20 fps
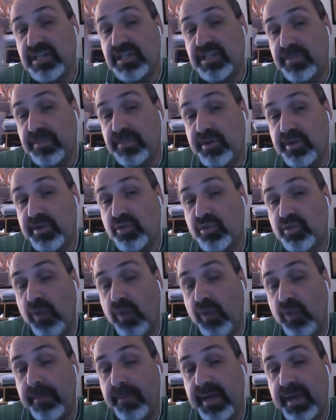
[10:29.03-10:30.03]
a spiritual
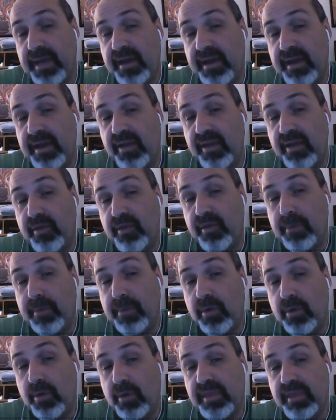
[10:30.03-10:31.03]
weapon at another
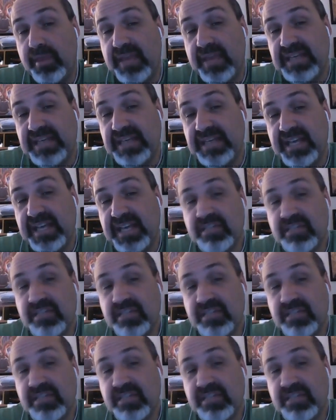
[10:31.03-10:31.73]
opponent. That takes